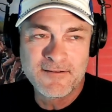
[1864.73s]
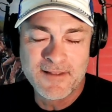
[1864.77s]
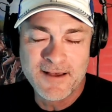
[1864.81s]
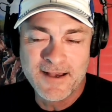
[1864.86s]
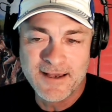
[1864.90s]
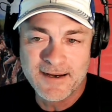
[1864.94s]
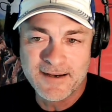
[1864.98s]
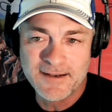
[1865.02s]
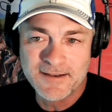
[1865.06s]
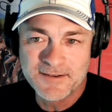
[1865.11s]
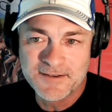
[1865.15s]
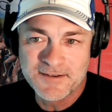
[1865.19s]

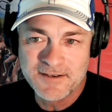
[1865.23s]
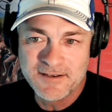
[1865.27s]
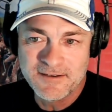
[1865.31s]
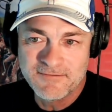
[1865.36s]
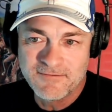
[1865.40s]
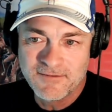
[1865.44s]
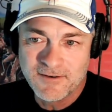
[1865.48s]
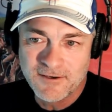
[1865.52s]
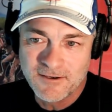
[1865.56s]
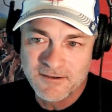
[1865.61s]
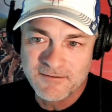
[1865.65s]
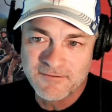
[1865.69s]
that is
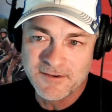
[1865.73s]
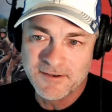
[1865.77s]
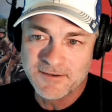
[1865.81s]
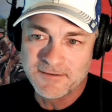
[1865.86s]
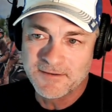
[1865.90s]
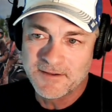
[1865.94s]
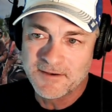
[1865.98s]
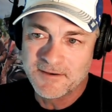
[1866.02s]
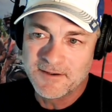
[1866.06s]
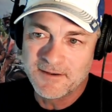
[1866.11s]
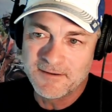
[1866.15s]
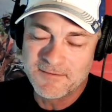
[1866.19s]

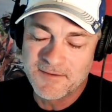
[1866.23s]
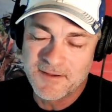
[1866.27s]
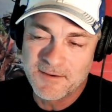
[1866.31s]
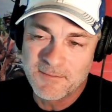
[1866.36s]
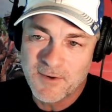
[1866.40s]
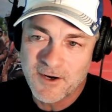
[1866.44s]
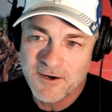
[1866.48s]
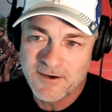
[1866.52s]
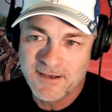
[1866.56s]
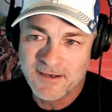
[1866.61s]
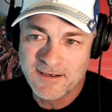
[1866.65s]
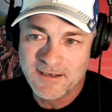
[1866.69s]
evolving the
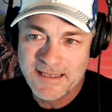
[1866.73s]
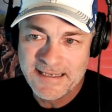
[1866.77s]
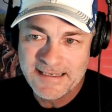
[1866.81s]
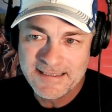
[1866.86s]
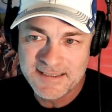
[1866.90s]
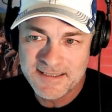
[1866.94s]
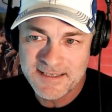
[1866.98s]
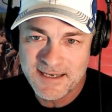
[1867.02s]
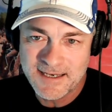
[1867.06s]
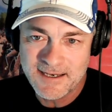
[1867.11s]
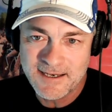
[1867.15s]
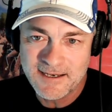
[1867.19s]
market
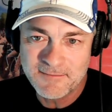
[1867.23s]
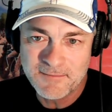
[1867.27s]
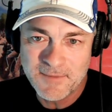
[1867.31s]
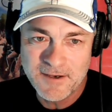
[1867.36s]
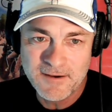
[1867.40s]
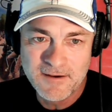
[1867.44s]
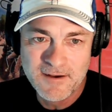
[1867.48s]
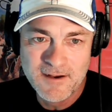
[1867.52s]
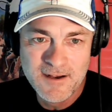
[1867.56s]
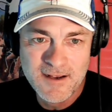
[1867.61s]
landscape,